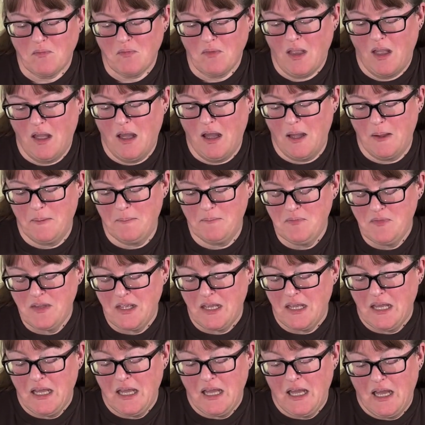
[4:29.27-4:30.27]

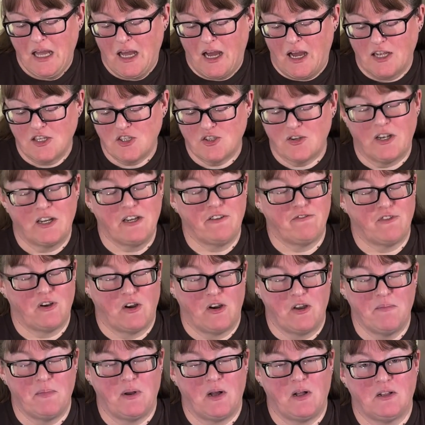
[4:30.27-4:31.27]
I tried a very
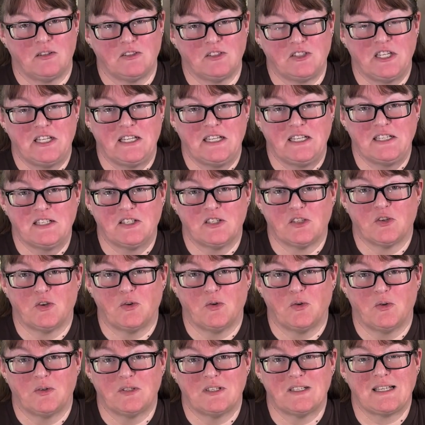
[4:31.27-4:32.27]
mild cheese
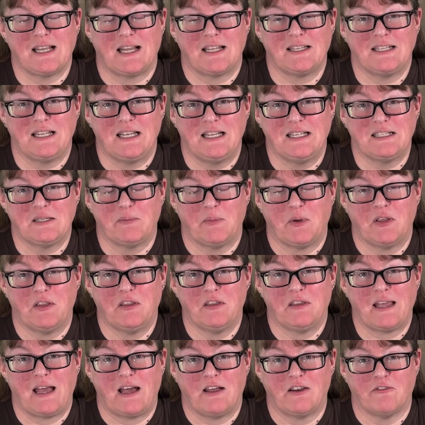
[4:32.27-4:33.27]
called Saint Elizabeth
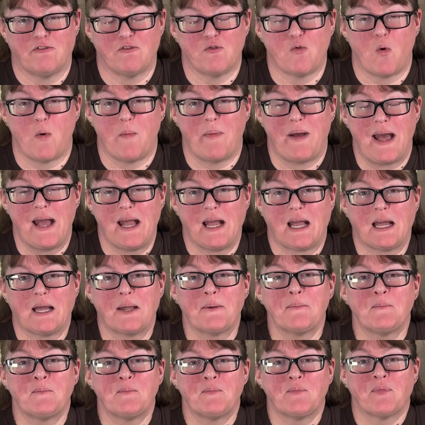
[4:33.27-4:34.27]
out of Quebec.
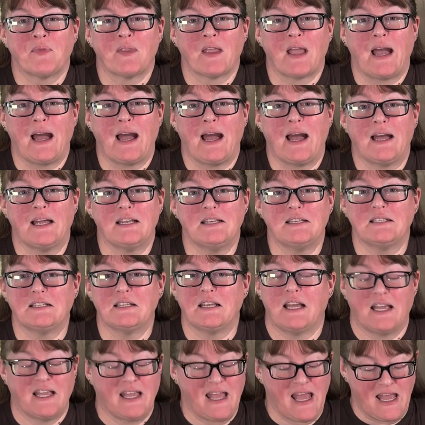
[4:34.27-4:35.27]
And
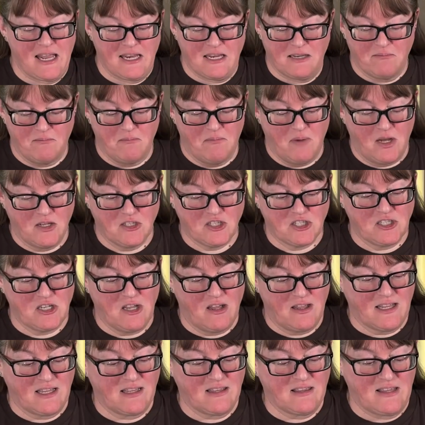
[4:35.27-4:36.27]
again, much
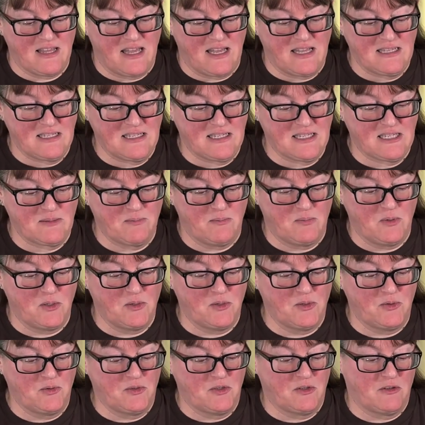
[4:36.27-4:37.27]
like this,
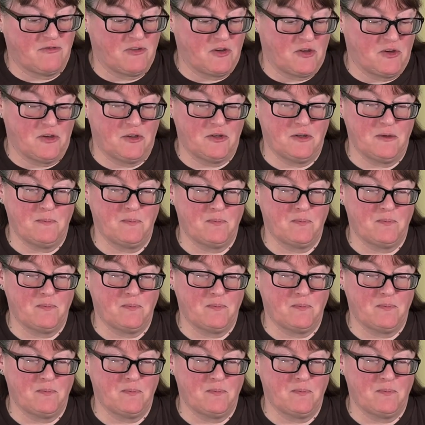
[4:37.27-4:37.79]
Bleu d'Auvergne,